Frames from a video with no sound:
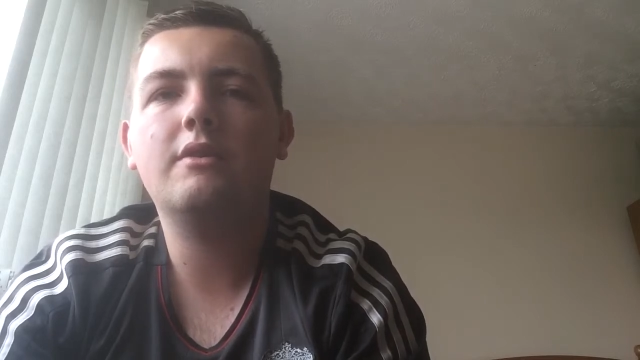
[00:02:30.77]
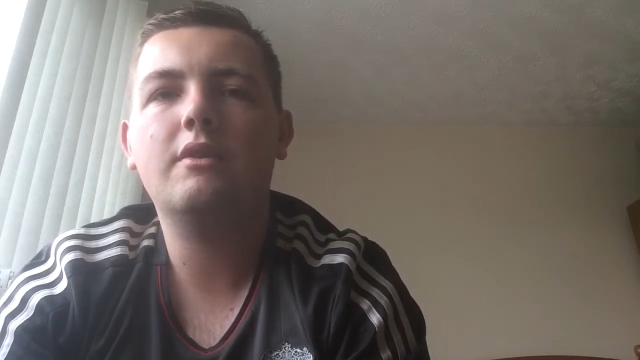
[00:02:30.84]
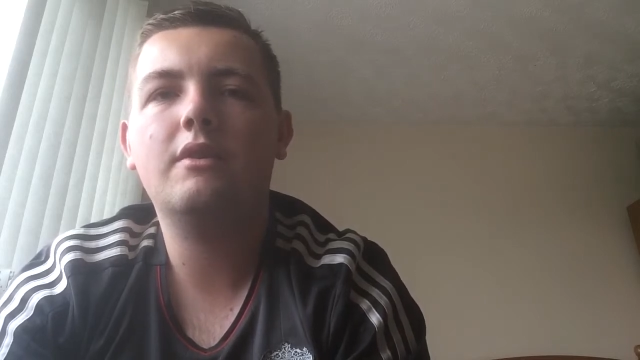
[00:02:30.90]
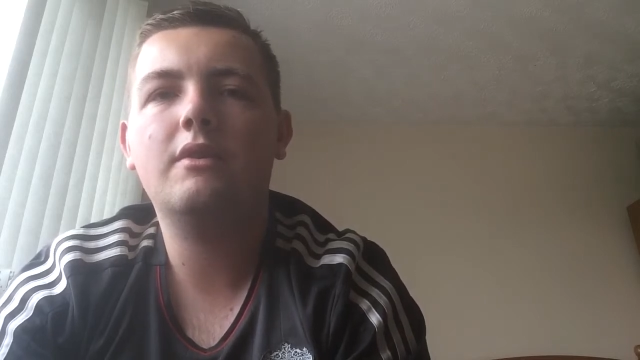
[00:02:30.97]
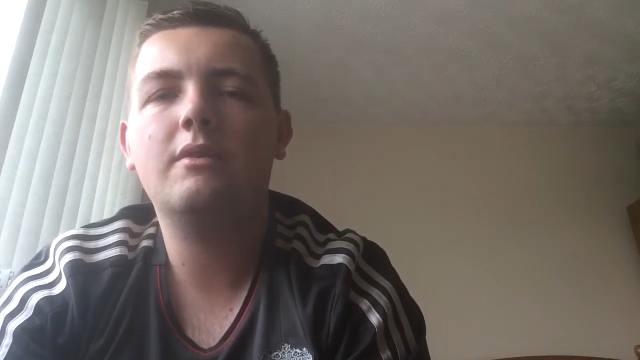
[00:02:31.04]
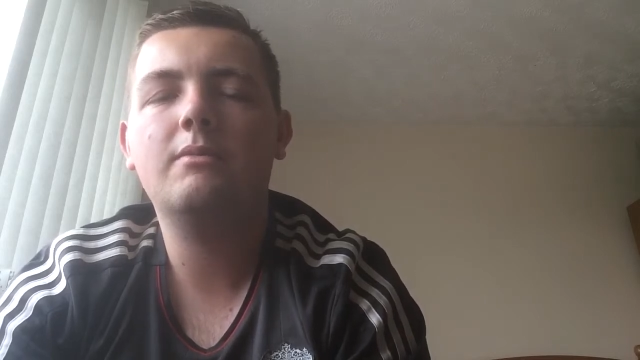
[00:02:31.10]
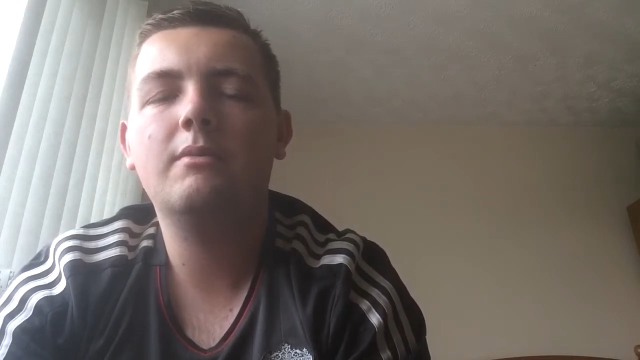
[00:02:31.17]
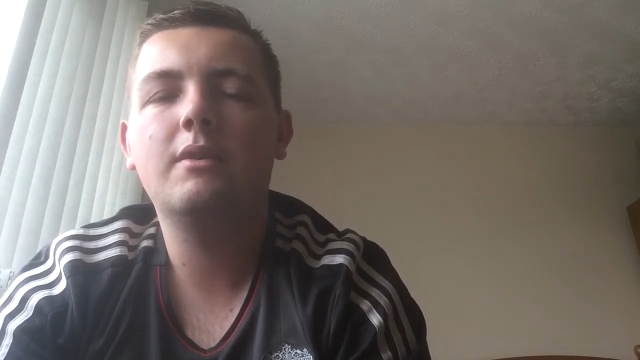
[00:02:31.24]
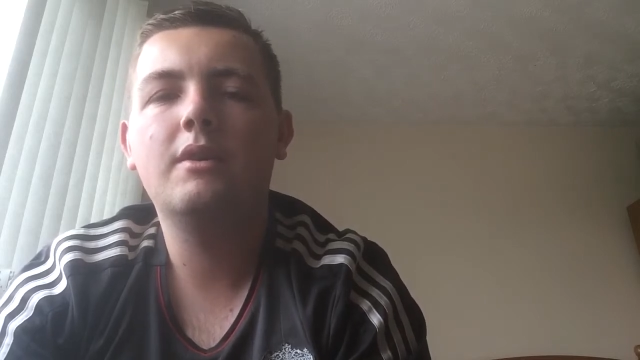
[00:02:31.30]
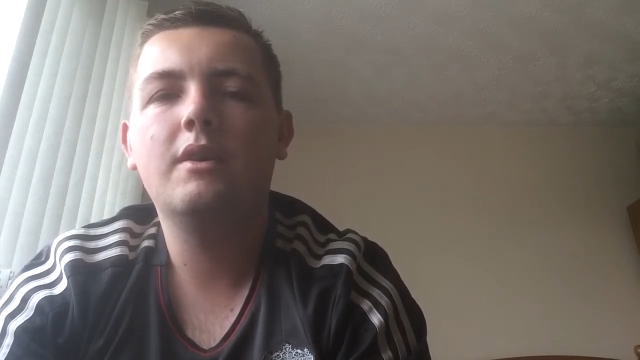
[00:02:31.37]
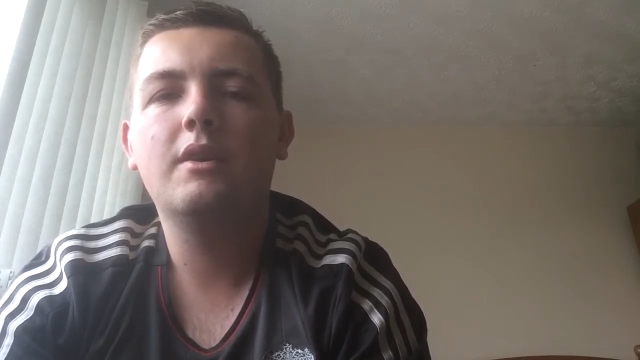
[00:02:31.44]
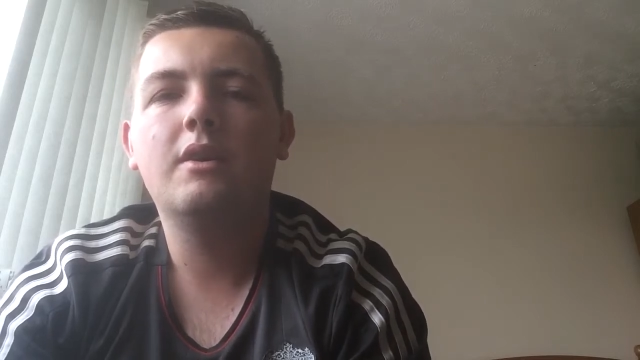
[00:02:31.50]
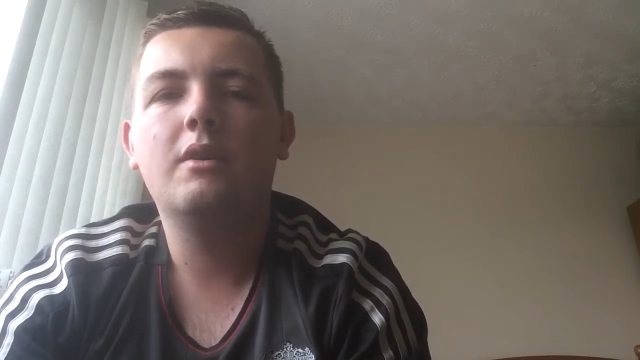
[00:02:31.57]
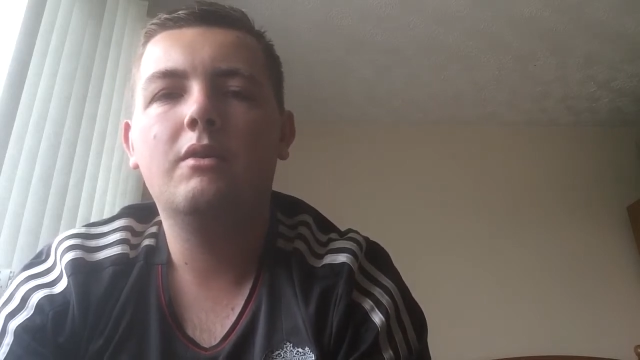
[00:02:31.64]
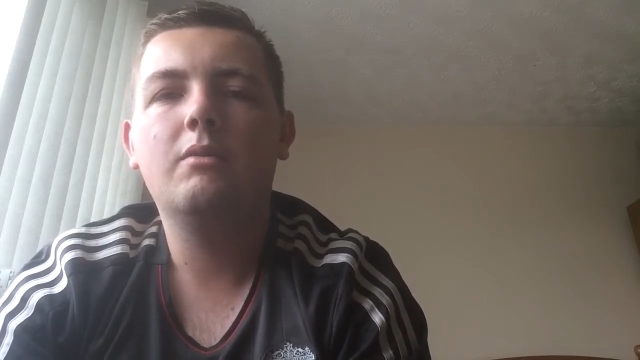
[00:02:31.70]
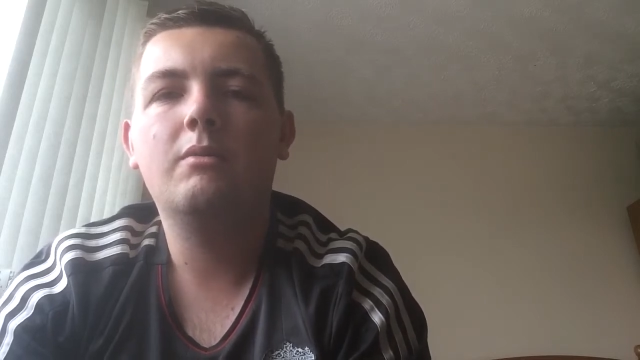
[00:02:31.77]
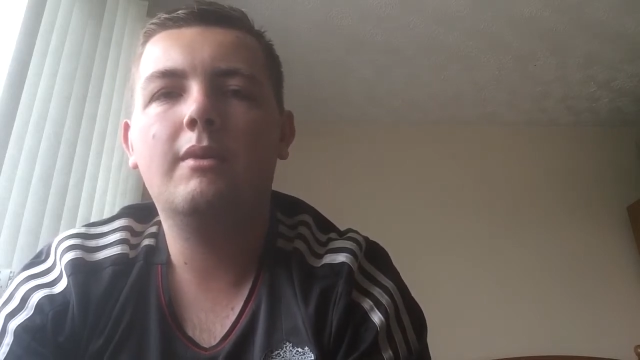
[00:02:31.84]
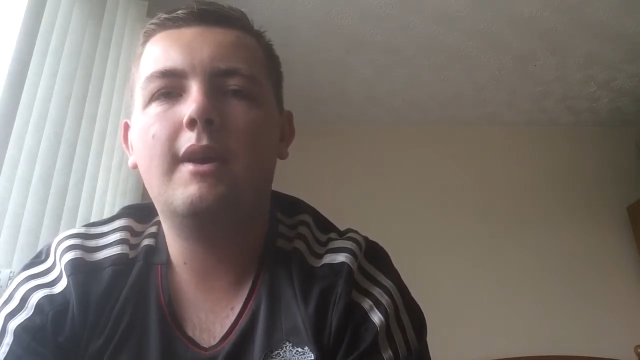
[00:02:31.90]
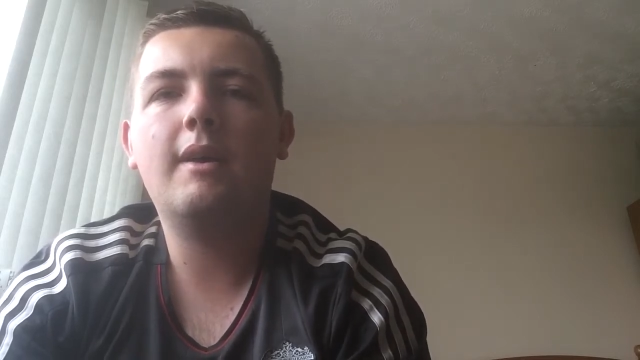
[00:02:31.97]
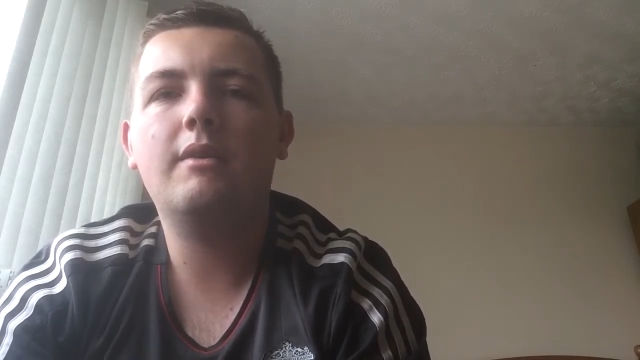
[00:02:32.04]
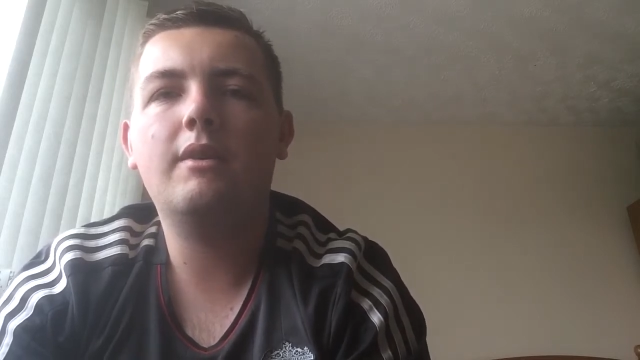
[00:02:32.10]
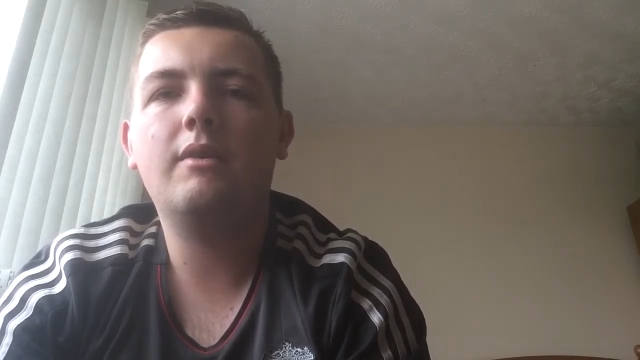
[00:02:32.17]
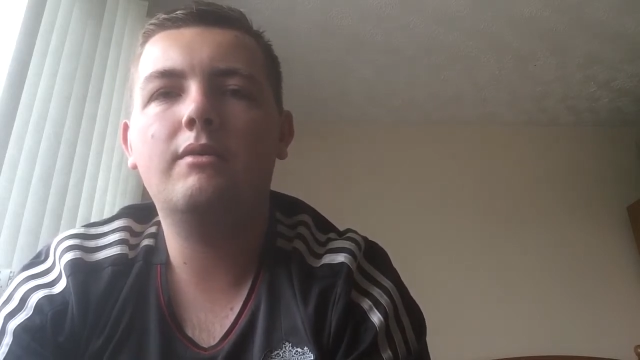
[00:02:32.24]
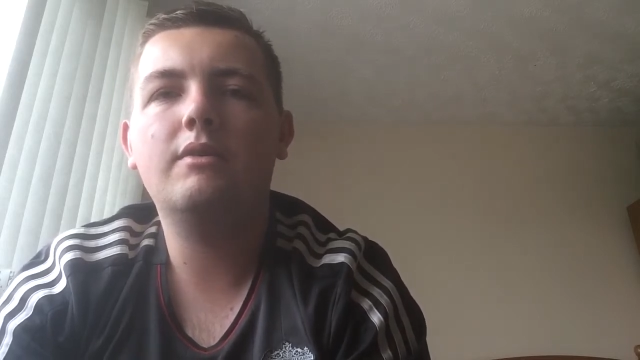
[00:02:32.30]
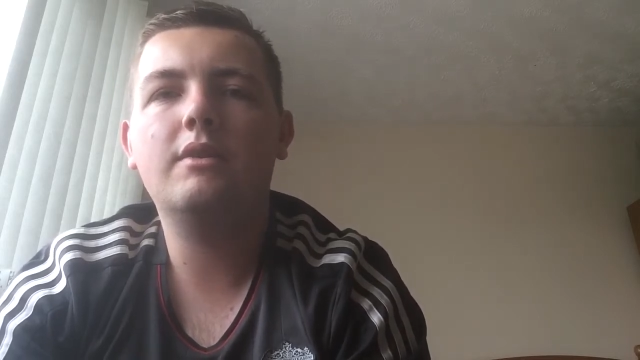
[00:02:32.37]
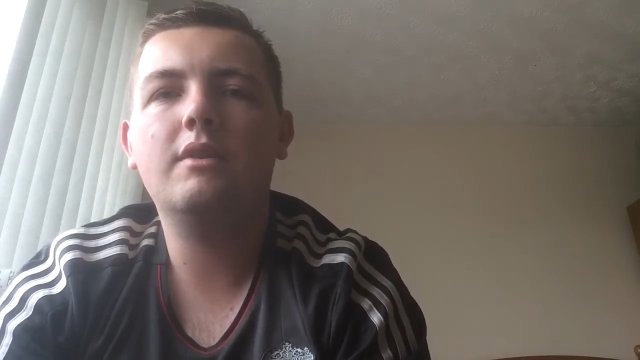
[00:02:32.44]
Ronaldo